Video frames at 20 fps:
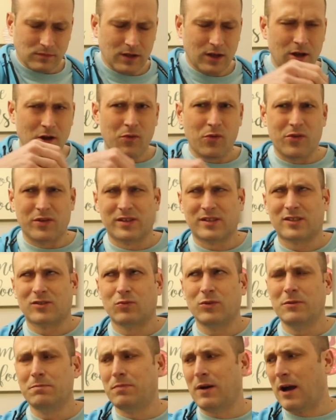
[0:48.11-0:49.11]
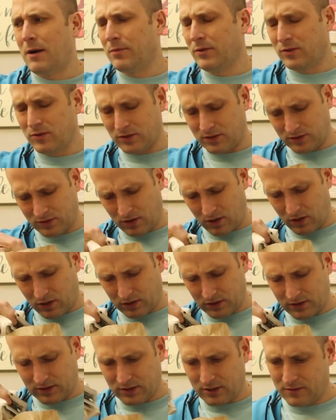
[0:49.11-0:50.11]
with sweet barbecue
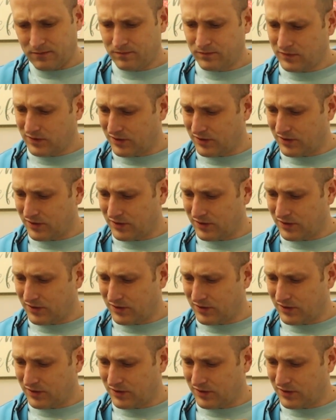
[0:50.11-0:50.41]
sauce.